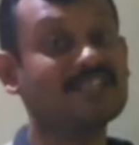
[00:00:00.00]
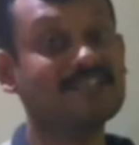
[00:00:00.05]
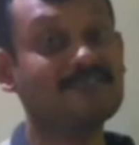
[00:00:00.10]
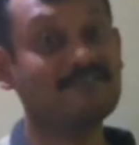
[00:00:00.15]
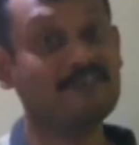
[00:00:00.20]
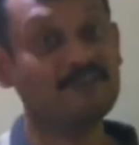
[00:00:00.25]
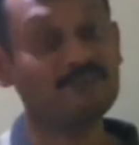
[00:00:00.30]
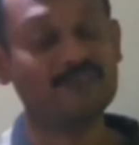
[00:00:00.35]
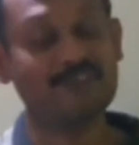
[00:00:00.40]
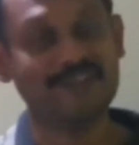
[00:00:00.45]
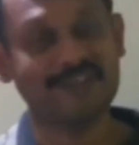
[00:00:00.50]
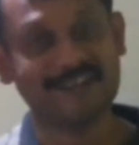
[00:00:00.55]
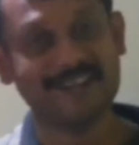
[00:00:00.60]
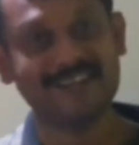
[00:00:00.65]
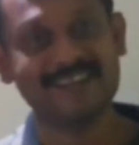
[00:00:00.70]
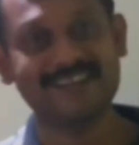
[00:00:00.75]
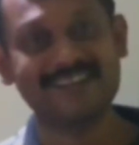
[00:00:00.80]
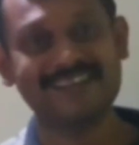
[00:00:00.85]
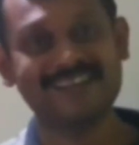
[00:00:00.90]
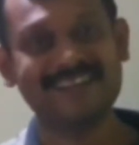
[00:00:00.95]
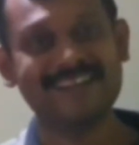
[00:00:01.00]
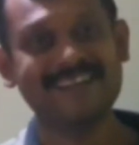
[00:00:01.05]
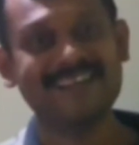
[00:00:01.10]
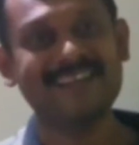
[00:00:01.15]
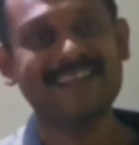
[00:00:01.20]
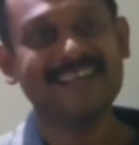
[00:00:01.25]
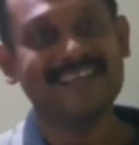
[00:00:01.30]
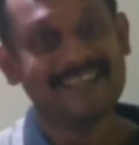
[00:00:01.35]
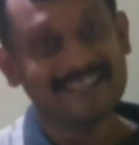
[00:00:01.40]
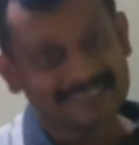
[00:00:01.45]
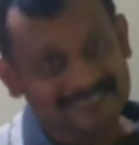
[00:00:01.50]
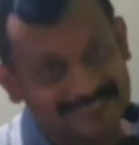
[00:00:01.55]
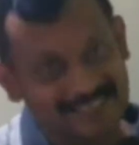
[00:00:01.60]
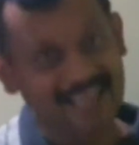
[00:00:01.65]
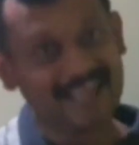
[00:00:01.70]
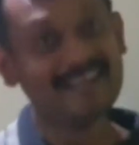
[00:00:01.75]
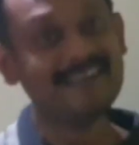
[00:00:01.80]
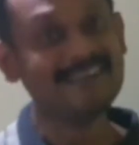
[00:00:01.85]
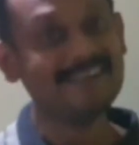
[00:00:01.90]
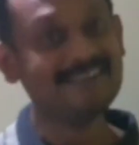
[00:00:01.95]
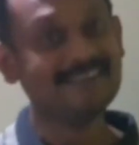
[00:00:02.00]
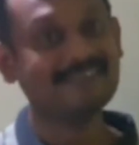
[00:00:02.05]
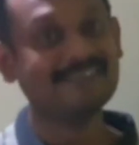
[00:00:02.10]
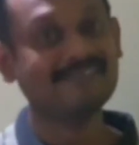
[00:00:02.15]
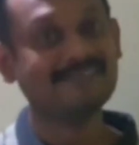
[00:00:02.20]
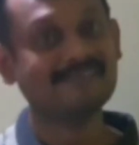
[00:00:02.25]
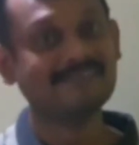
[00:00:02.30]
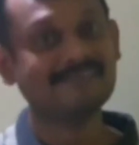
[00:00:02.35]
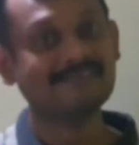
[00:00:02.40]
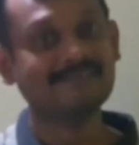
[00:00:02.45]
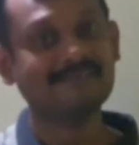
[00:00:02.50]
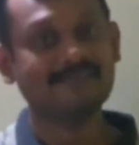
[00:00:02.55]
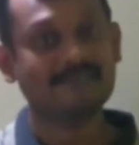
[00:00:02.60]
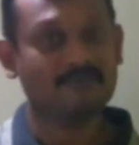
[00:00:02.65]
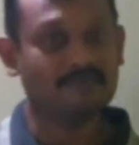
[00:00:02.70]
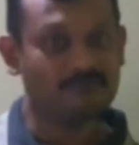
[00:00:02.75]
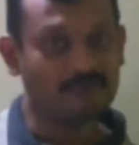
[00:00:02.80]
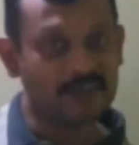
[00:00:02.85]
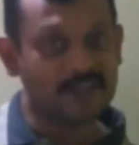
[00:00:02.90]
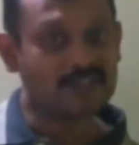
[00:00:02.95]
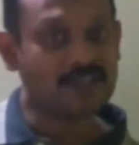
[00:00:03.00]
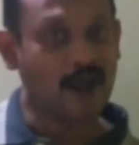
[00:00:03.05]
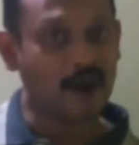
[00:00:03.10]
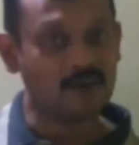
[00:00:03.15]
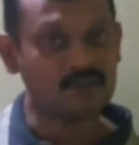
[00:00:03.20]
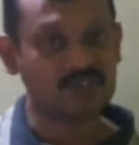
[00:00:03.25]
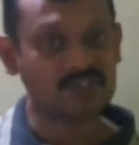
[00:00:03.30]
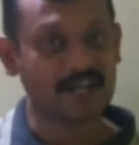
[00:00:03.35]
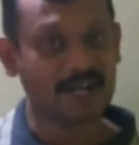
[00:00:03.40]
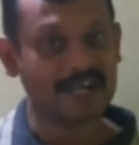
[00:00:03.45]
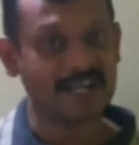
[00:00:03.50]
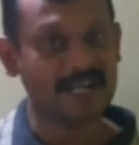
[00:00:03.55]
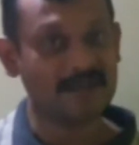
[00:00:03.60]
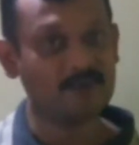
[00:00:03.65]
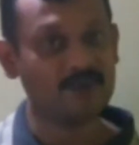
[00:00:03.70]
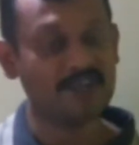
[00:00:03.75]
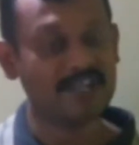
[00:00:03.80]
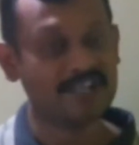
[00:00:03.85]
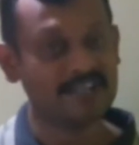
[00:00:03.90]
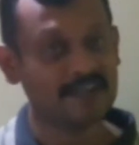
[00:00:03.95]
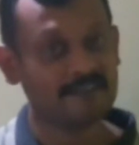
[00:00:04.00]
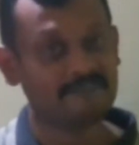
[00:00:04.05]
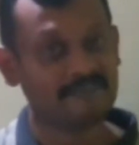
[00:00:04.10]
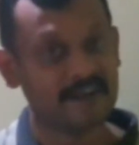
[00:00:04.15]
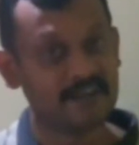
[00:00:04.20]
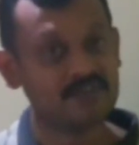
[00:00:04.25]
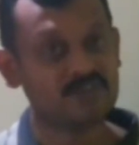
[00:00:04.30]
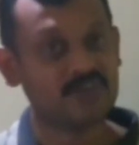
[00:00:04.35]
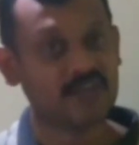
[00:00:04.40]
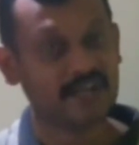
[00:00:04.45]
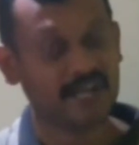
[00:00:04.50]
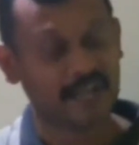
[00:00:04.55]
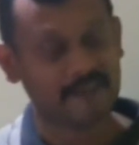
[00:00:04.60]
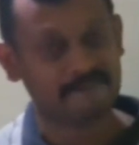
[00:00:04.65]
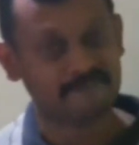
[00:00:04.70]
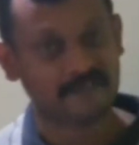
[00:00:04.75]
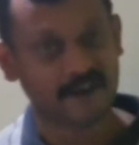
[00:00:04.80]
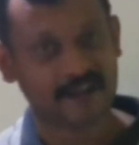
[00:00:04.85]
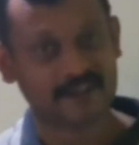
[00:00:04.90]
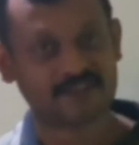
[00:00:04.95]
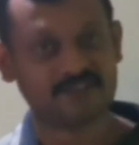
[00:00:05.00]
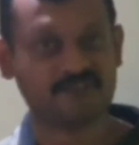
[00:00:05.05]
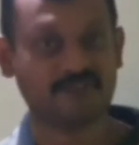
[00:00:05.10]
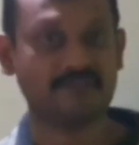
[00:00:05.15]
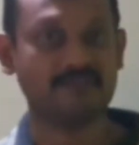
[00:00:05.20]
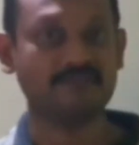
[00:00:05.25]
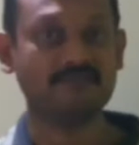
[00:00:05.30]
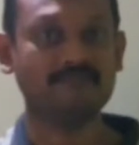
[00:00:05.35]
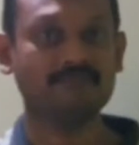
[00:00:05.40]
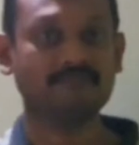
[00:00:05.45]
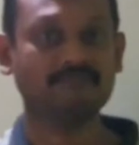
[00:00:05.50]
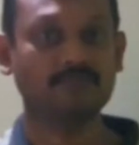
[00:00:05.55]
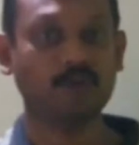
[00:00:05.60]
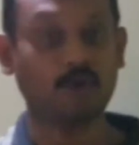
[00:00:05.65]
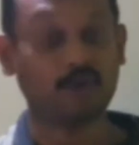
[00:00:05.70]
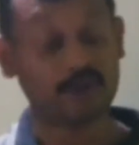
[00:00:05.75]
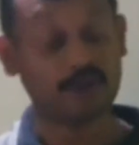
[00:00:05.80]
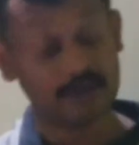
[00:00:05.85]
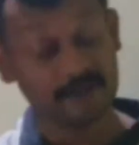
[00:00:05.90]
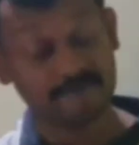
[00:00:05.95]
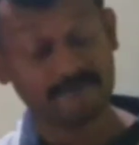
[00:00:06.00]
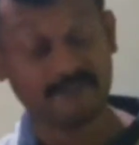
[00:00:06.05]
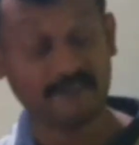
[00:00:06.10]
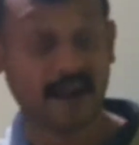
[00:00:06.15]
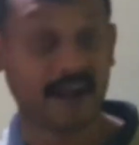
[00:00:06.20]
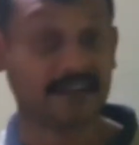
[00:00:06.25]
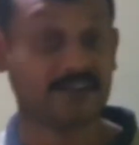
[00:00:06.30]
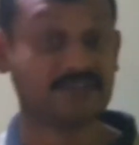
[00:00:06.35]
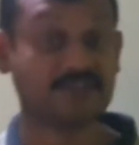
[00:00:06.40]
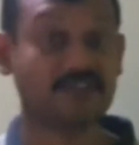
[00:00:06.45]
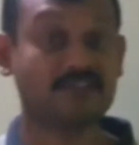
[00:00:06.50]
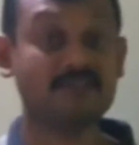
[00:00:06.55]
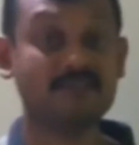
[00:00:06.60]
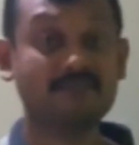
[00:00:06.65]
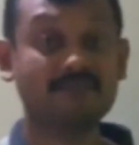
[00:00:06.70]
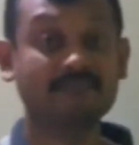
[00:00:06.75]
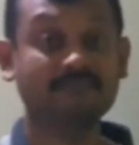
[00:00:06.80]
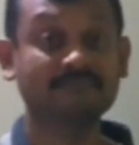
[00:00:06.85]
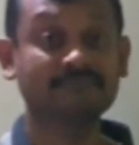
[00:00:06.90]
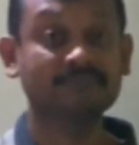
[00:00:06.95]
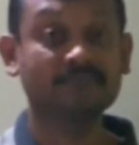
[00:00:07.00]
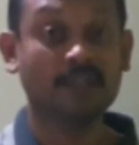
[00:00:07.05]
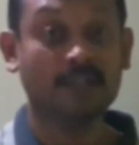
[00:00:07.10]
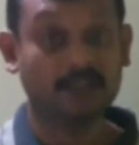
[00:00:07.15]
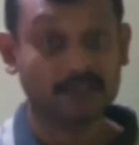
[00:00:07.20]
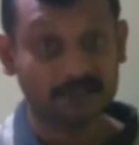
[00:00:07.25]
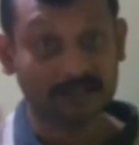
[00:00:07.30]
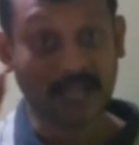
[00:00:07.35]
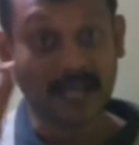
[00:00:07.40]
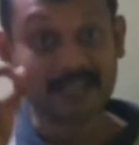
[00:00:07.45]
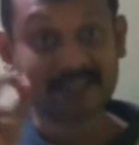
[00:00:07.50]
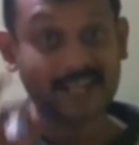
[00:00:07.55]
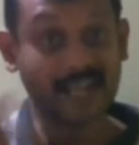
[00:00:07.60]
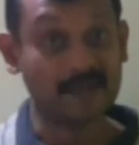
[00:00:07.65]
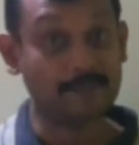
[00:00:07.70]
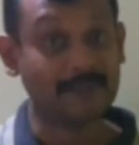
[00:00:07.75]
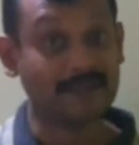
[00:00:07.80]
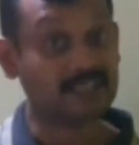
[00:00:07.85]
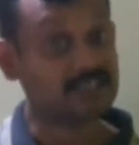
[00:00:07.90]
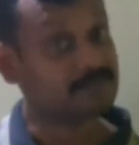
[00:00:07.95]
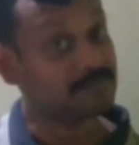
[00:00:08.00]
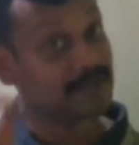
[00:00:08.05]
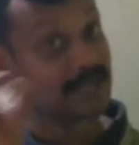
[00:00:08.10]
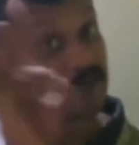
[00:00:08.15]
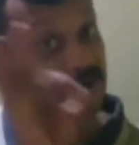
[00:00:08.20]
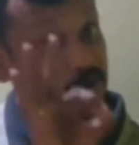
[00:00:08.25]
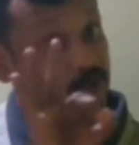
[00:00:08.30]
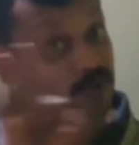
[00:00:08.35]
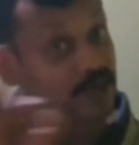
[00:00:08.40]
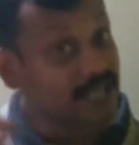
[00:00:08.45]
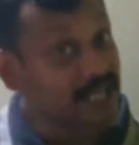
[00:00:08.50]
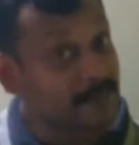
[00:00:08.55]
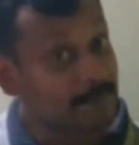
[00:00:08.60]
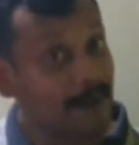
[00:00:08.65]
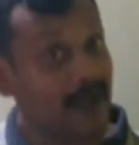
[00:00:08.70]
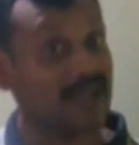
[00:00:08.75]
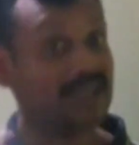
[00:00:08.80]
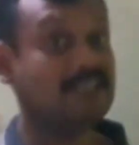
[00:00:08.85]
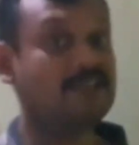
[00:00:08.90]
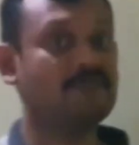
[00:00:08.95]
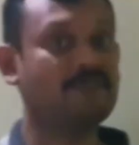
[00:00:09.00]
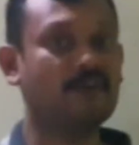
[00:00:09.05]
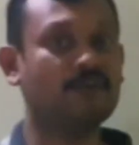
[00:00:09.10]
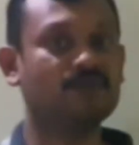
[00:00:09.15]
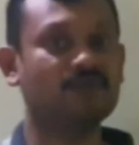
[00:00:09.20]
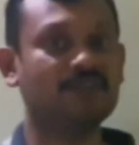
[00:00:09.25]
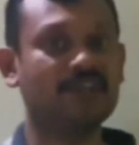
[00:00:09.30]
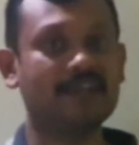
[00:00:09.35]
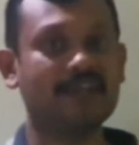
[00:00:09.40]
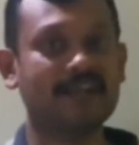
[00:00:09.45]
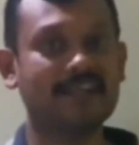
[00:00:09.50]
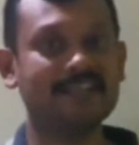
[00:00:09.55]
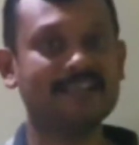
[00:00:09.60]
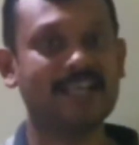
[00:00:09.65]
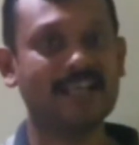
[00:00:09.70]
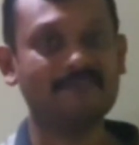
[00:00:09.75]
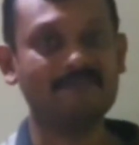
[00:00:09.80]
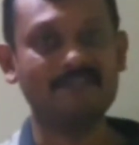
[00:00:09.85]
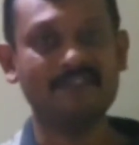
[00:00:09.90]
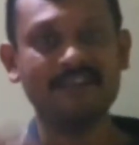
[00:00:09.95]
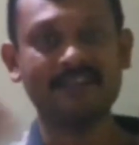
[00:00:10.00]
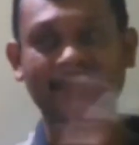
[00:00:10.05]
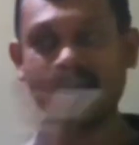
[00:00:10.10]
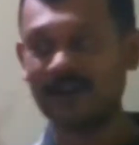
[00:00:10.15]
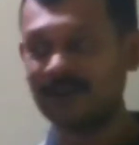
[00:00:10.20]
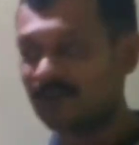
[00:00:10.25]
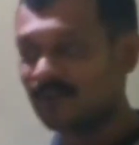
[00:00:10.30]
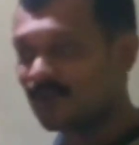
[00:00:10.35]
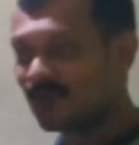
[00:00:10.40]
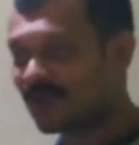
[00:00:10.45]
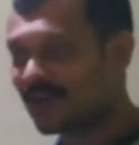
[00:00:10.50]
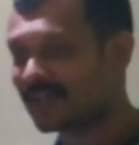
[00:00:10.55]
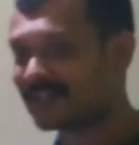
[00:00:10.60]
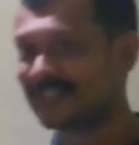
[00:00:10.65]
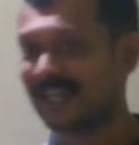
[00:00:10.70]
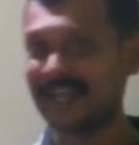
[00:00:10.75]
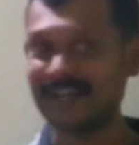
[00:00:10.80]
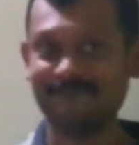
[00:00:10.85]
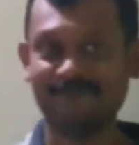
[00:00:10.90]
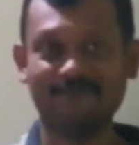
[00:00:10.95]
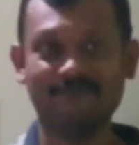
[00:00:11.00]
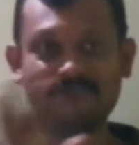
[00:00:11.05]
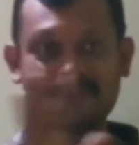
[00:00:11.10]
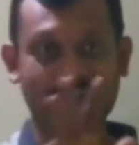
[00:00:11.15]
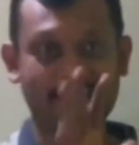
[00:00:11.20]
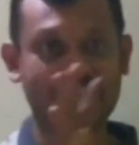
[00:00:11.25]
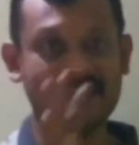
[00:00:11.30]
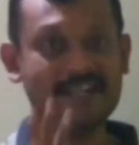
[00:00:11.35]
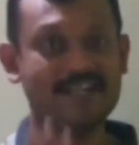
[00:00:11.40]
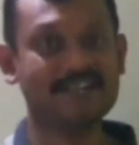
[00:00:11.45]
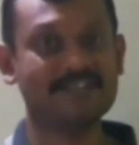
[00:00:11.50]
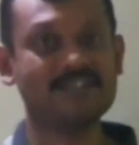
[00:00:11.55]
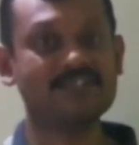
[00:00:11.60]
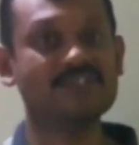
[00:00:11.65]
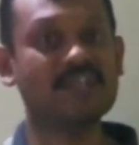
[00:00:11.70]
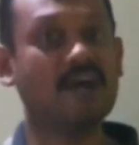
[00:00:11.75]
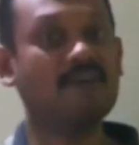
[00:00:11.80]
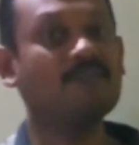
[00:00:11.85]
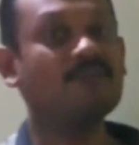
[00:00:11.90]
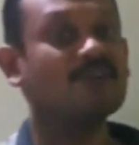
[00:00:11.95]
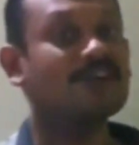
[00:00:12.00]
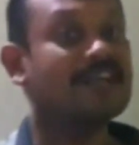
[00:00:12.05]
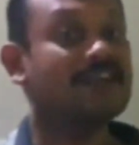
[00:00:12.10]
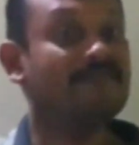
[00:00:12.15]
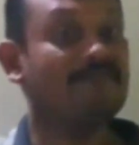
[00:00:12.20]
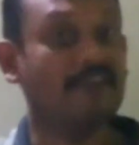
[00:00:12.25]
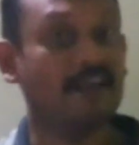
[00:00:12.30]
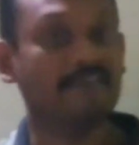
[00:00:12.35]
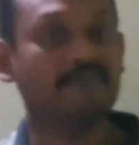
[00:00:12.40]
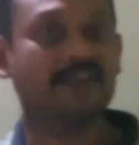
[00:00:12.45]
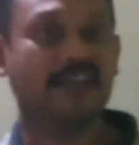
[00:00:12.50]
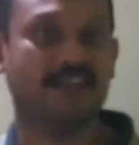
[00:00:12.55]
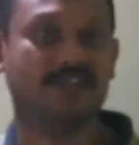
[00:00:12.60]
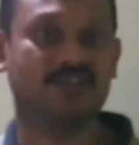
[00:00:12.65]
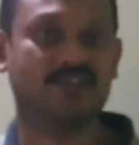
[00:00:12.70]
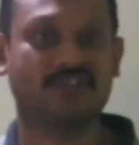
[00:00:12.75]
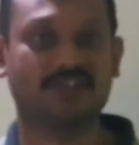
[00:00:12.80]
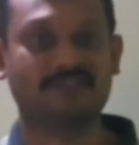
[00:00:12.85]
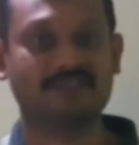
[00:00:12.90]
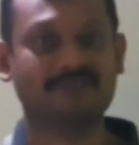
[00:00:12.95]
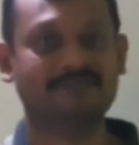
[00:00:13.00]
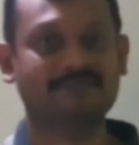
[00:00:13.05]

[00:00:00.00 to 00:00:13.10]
the wave theory. Then we have studied about interference and diffraction or diffraction. That can be explained only by the wave theory. Then we concluded that radiations are only wave nature.